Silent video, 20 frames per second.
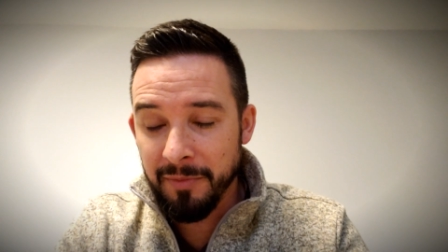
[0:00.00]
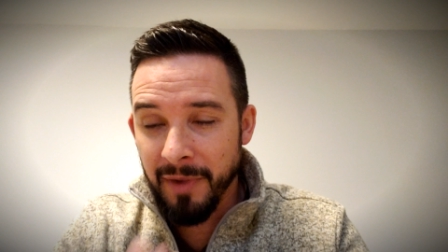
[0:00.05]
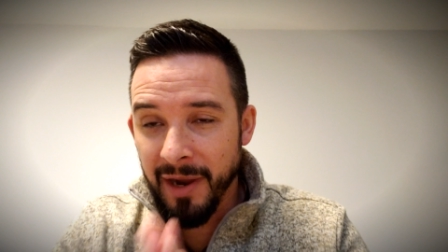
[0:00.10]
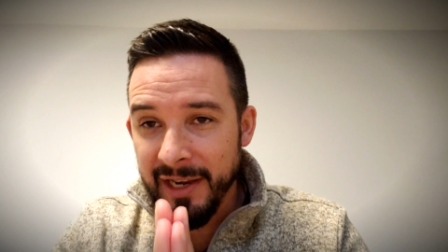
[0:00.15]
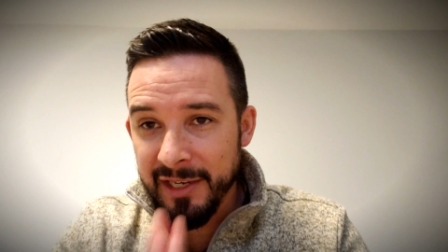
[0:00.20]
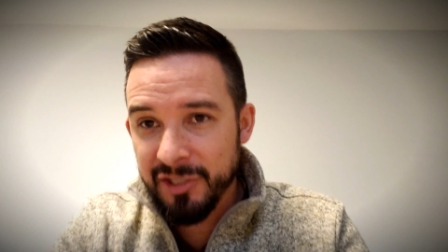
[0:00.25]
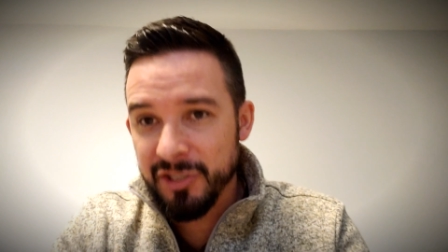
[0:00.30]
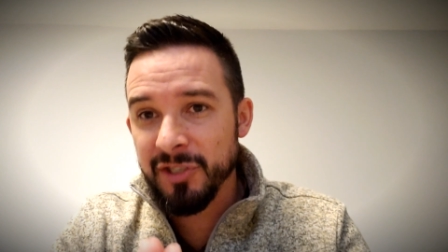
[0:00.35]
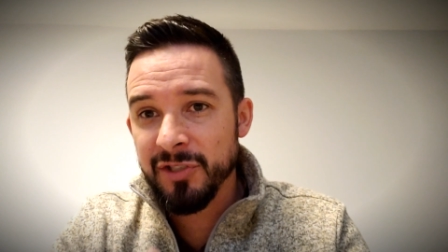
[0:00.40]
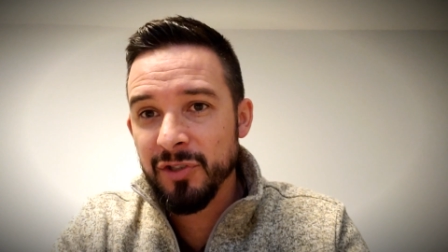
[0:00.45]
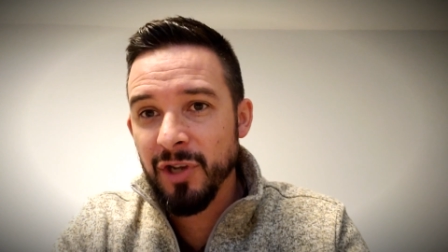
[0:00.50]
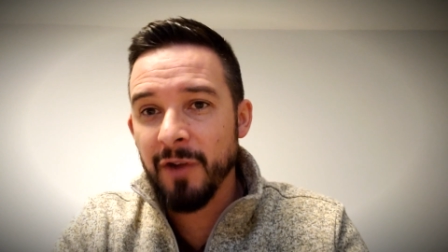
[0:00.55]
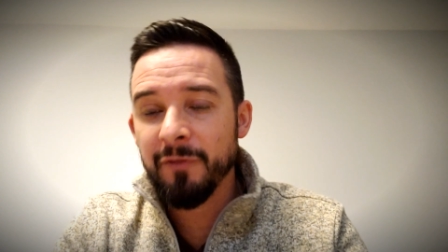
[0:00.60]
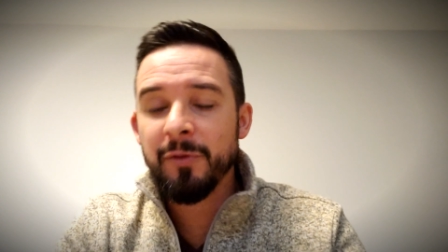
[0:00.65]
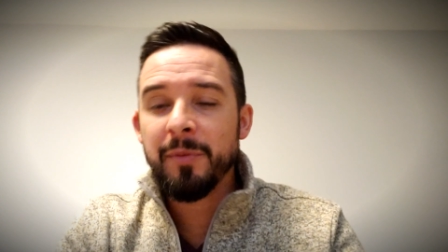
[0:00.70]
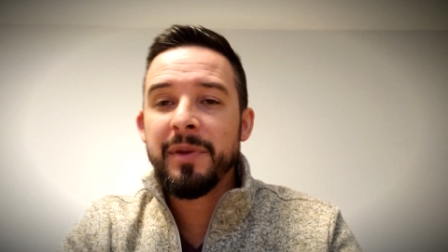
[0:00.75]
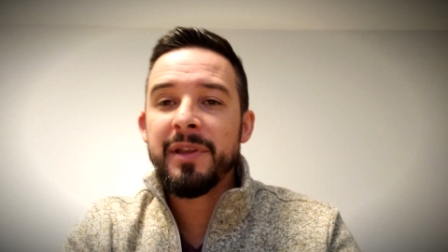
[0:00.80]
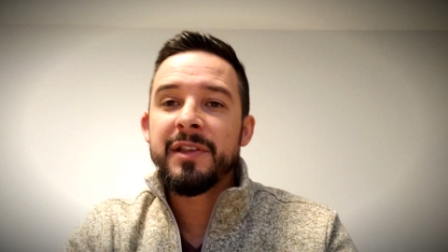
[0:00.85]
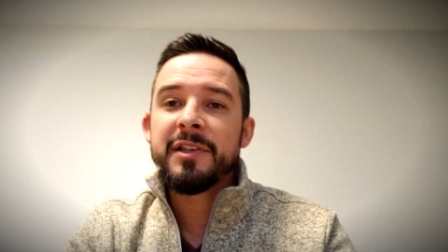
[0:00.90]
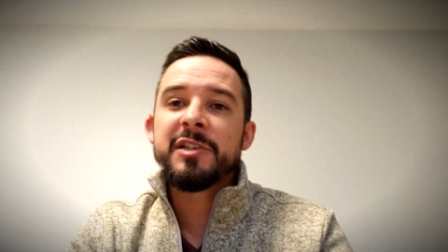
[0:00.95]
Mike just
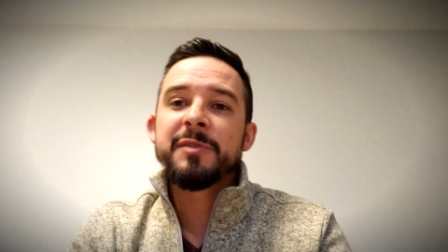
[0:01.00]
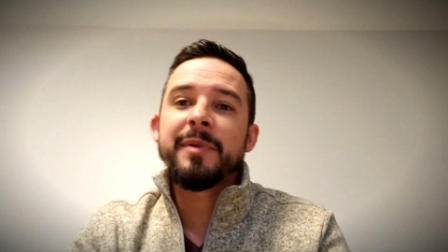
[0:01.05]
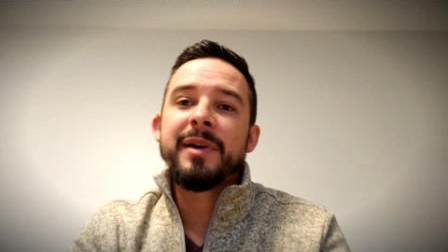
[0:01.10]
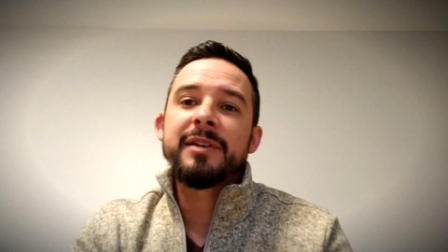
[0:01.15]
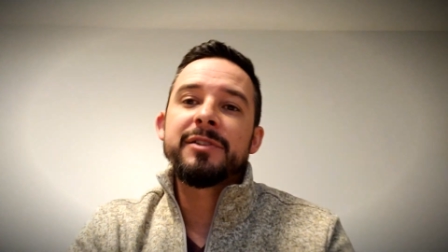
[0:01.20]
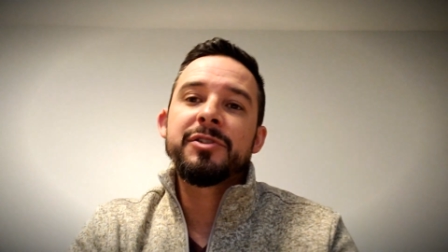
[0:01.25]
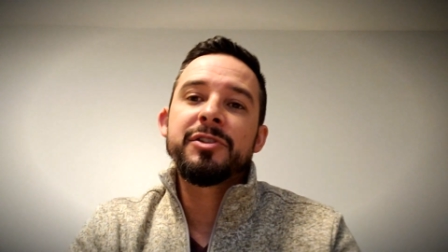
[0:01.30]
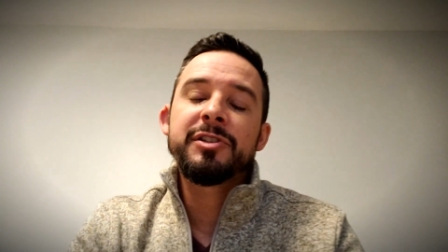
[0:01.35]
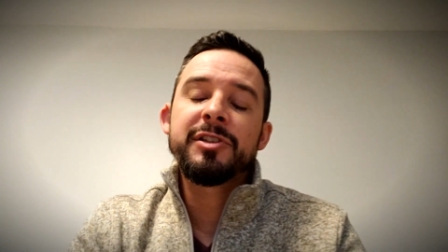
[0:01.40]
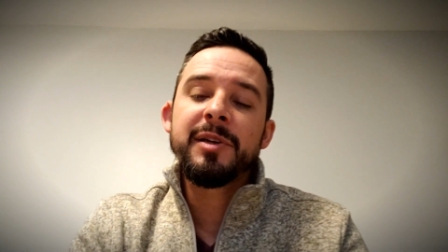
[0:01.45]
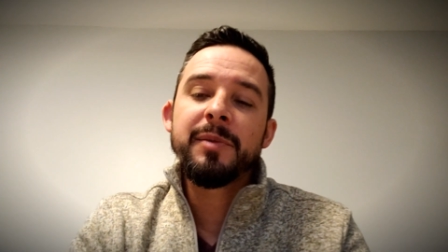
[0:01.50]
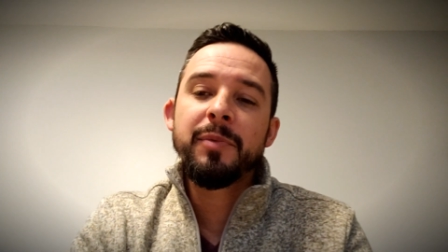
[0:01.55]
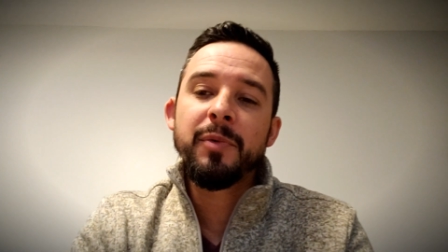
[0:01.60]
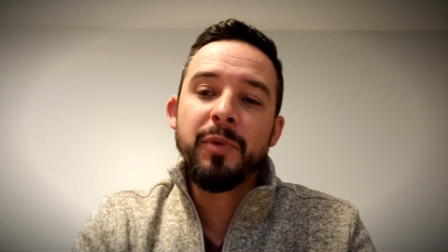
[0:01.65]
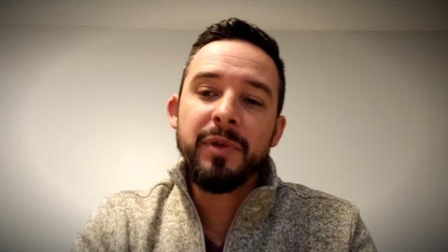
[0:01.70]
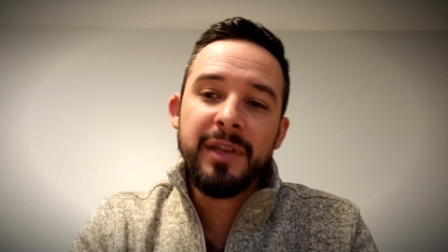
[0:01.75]
offered me this sponsorship